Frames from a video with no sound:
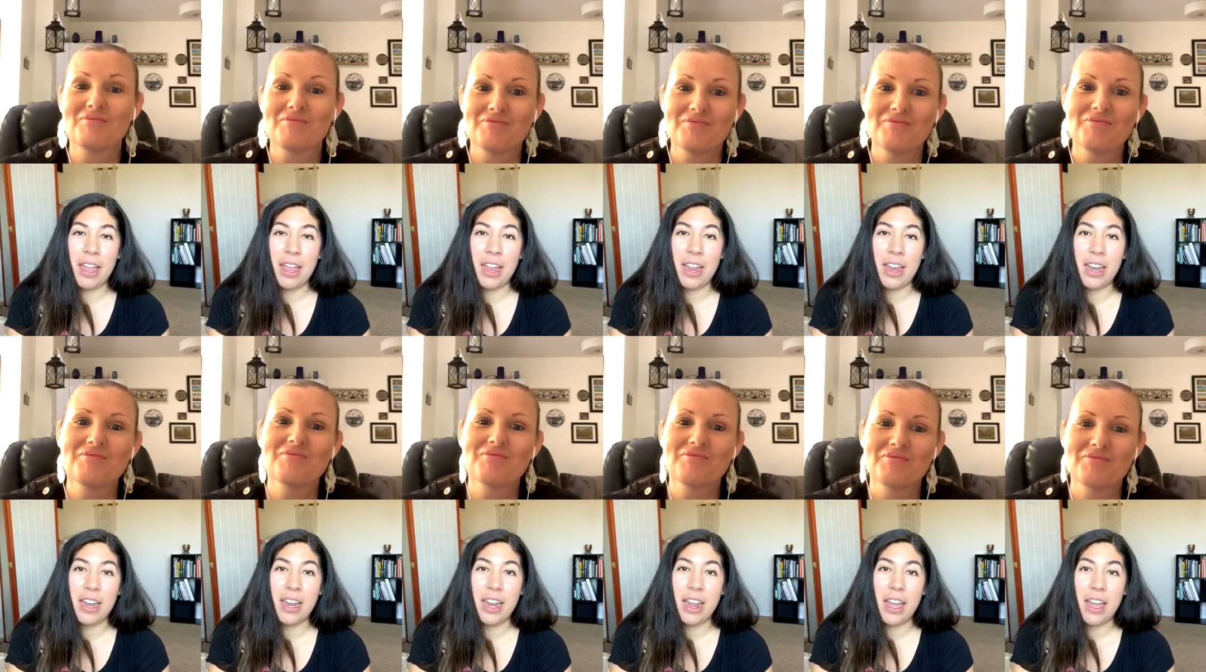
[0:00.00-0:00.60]

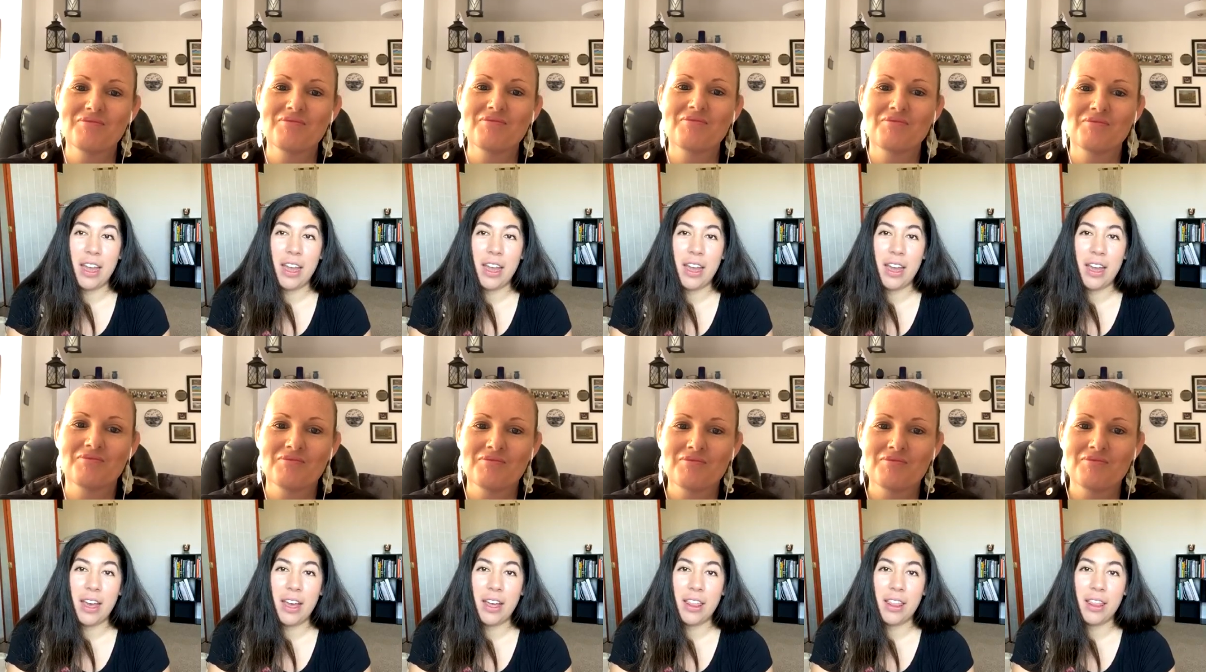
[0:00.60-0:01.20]
Speaker 1: and
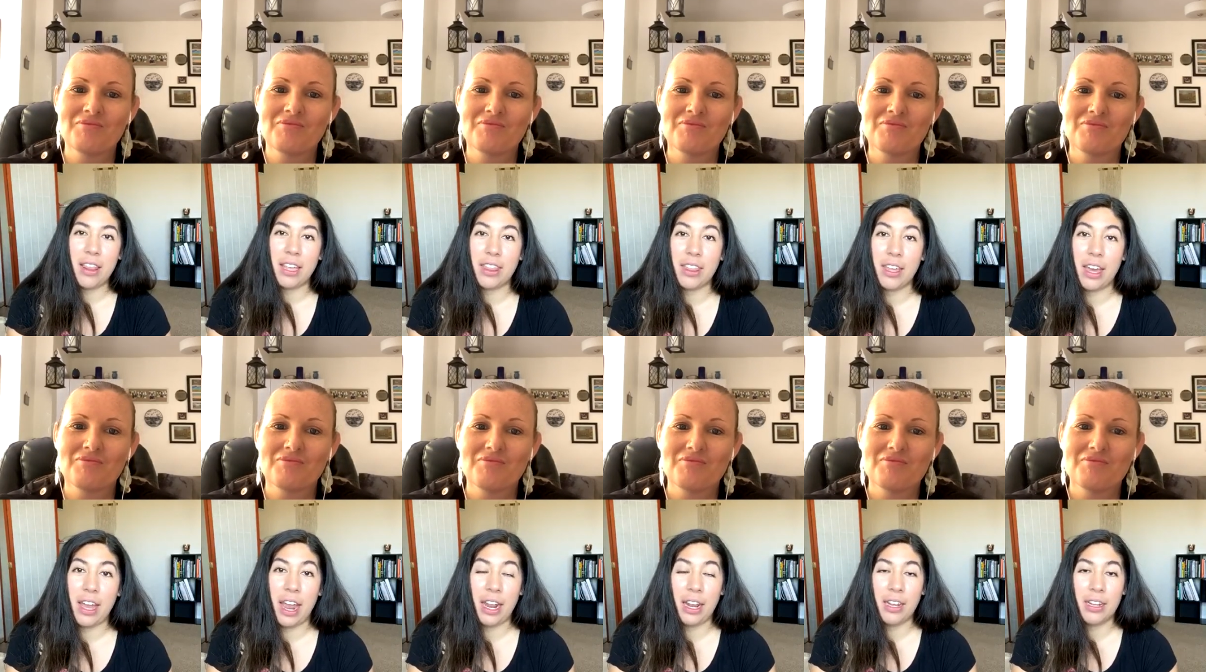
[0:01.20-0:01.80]
uh, like the
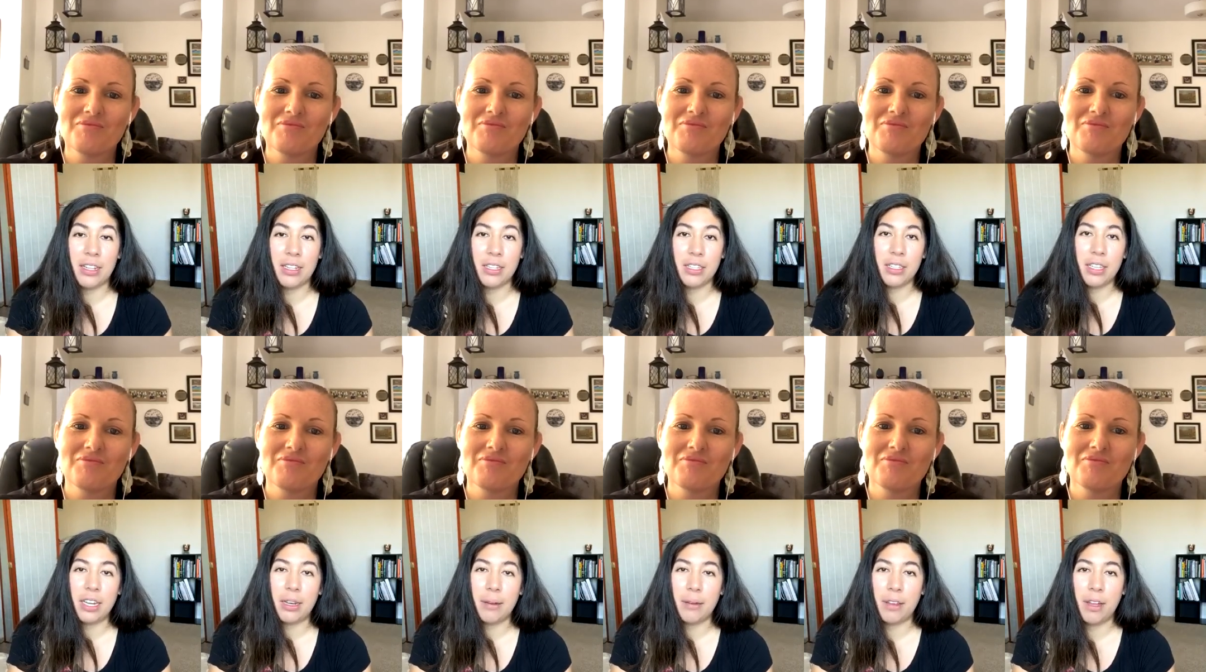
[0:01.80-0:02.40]
islands,
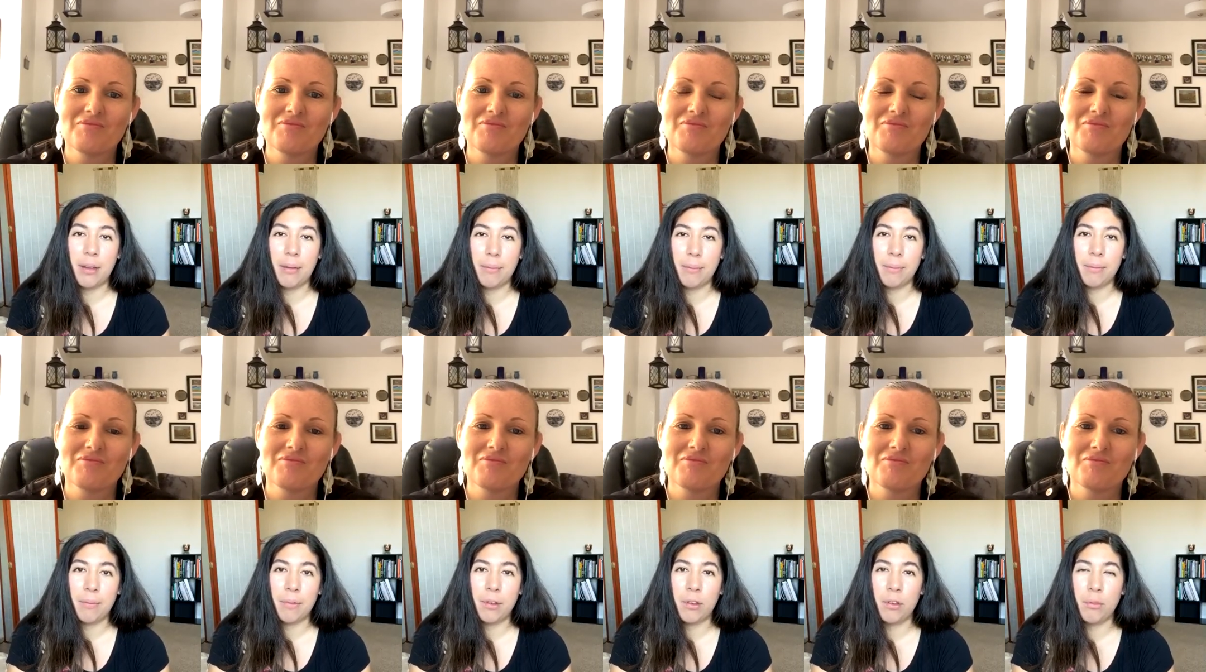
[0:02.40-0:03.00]
like um,
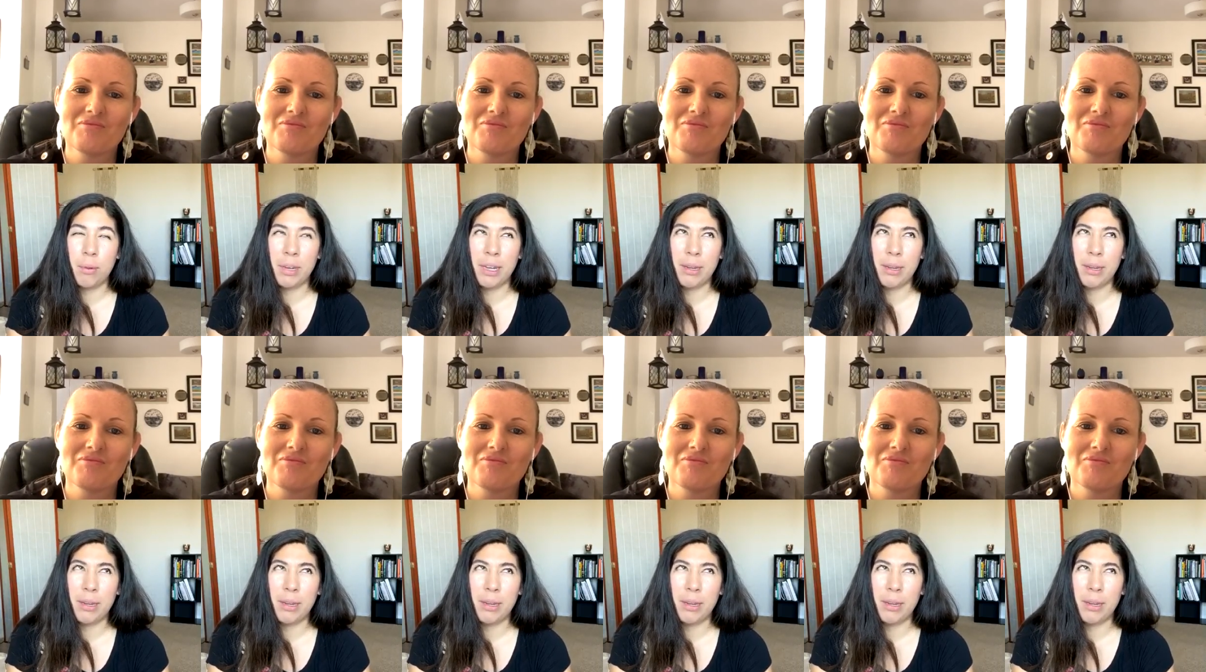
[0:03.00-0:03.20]
Koh Phi,